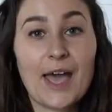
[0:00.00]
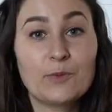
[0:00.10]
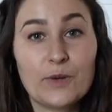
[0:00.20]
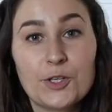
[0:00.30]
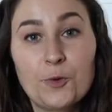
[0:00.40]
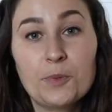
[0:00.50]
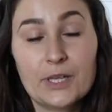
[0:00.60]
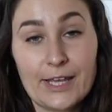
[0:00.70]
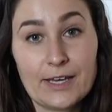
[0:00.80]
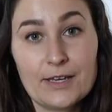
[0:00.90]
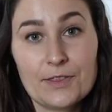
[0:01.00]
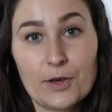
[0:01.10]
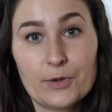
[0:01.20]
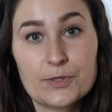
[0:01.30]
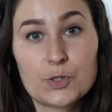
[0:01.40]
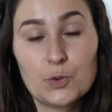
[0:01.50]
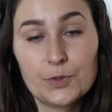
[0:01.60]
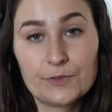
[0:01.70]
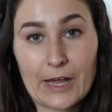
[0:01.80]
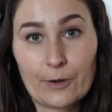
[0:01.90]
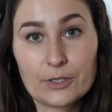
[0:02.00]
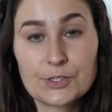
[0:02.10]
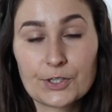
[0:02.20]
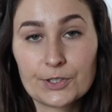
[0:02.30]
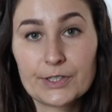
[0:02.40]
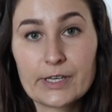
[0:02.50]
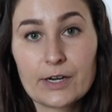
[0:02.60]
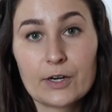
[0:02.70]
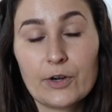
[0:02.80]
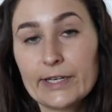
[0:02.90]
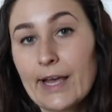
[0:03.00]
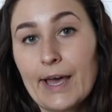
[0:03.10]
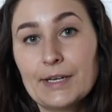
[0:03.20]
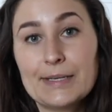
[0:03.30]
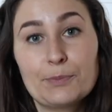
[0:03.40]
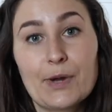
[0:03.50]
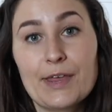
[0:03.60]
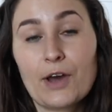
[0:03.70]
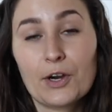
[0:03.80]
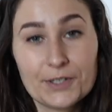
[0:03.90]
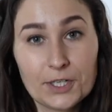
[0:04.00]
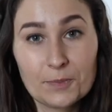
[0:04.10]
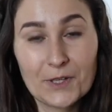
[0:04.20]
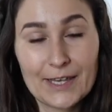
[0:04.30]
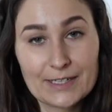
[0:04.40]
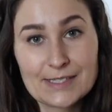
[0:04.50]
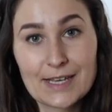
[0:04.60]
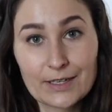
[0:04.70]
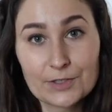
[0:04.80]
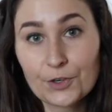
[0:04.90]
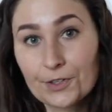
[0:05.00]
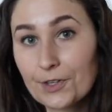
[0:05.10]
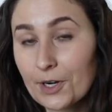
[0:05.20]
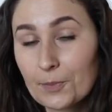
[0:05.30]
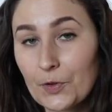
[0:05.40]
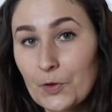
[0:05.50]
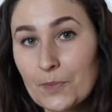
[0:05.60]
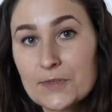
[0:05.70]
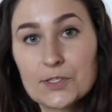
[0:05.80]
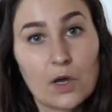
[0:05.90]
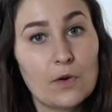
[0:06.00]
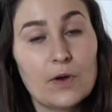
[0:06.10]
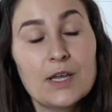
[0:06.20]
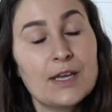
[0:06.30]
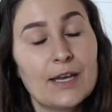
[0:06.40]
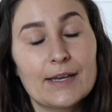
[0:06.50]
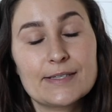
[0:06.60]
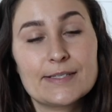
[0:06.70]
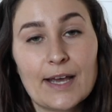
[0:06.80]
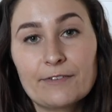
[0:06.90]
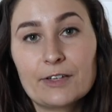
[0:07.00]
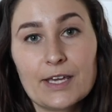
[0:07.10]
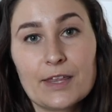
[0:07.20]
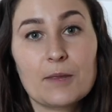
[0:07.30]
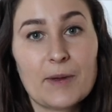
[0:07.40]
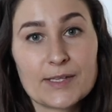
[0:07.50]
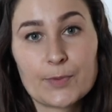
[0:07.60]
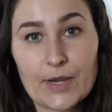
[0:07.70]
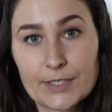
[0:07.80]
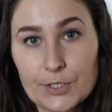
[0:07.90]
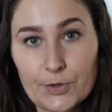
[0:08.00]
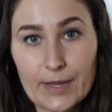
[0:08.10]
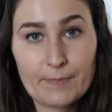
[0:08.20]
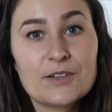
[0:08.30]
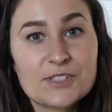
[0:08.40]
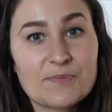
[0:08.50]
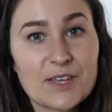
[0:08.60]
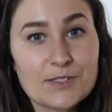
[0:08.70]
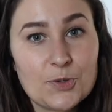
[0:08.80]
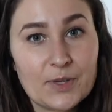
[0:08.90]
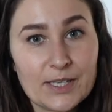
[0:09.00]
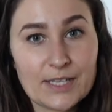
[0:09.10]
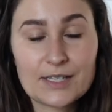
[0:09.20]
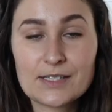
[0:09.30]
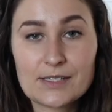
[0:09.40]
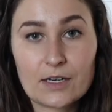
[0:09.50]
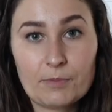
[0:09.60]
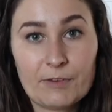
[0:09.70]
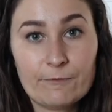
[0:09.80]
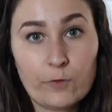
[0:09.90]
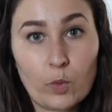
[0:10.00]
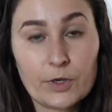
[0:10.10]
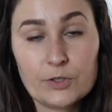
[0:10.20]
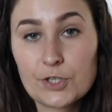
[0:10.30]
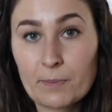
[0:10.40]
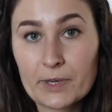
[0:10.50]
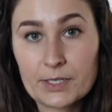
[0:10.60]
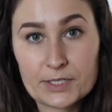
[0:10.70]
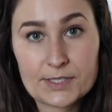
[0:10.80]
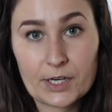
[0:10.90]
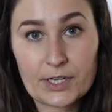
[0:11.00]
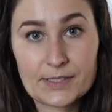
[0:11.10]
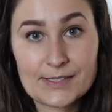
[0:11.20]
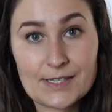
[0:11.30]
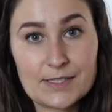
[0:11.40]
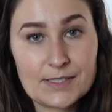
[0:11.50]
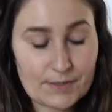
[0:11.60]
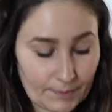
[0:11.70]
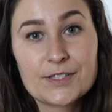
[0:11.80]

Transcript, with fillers: And when you plant those cool flowers early, you're going to end up with hardier plants and earlier blooms. So it's definitely the best way to do it. There's some things you really need to consider before you jump into starting seeds.